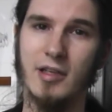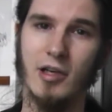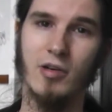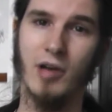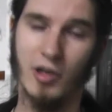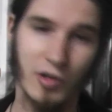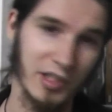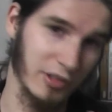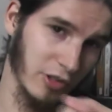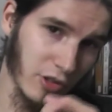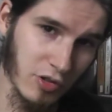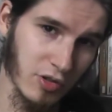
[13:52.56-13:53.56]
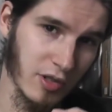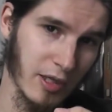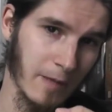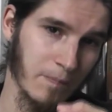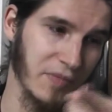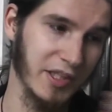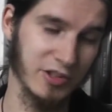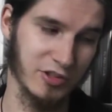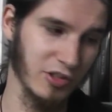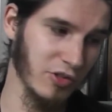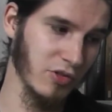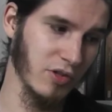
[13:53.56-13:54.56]
you know, according to you, because
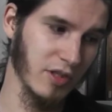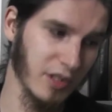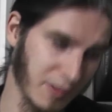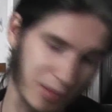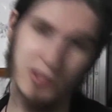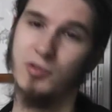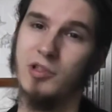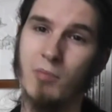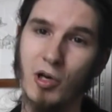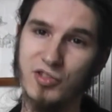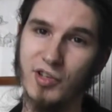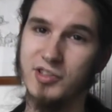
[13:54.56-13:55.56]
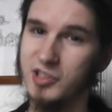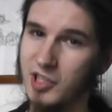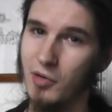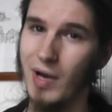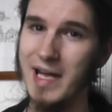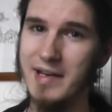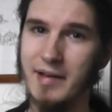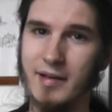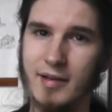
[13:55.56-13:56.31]
to you, the person with the most votes is gonna win.